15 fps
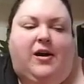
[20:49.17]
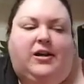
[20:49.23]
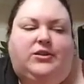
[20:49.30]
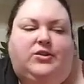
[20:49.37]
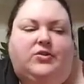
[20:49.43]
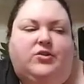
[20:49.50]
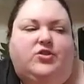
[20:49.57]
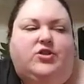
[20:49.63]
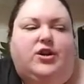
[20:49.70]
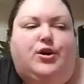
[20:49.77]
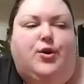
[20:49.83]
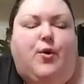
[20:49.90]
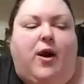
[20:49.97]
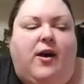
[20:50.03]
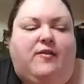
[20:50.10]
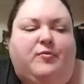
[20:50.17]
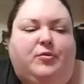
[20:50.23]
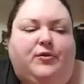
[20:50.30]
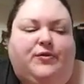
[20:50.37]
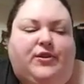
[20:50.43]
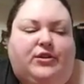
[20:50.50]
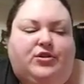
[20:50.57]
And you could say you don't have
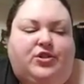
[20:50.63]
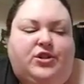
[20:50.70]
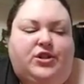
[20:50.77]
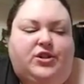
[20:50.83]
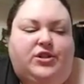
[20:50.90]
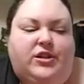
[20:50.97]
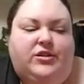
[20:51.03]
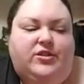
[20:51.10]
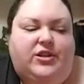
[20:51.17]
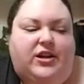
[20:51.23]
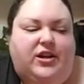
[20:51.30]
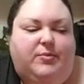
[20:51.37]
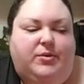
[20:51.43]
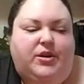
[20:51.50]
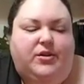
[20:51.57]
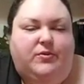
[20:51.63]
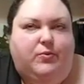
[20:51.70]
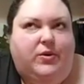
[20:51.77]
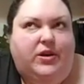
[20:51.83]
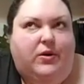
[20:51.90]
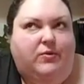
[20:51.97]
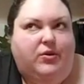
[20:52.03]
proof that she did send it, but
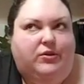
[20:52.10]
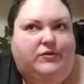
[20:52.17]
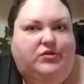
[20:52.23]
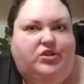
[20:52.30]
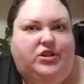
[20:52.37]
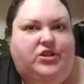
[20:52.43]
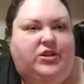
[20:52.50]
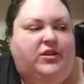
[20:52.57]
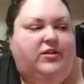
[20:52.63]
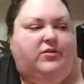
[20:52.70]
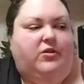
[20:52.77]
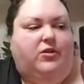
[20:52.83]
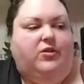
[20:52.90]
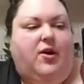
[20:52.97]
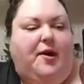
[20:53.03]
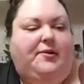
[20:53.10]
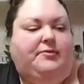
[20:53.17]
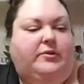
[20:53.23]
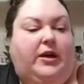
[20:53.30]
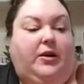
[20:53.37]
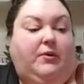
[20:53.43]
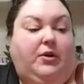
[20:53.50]
we don't know if she didn't or not.
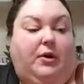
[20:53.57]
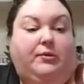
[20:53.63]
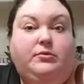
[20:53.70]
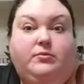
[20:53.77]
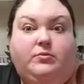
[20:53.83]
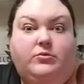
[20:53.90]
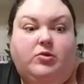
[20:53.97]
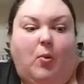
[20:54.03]
I don't know.